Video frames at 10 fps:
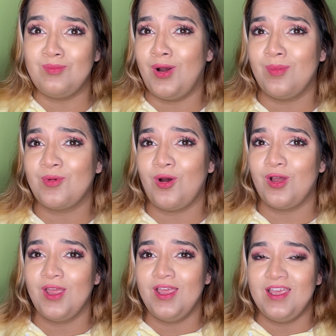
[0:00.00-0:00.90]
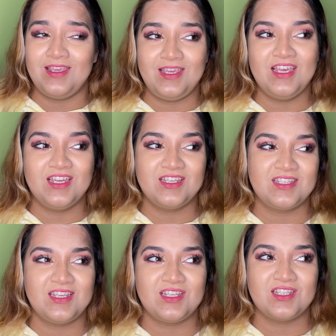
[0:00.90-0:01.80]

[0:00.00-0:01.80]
But I'm not here to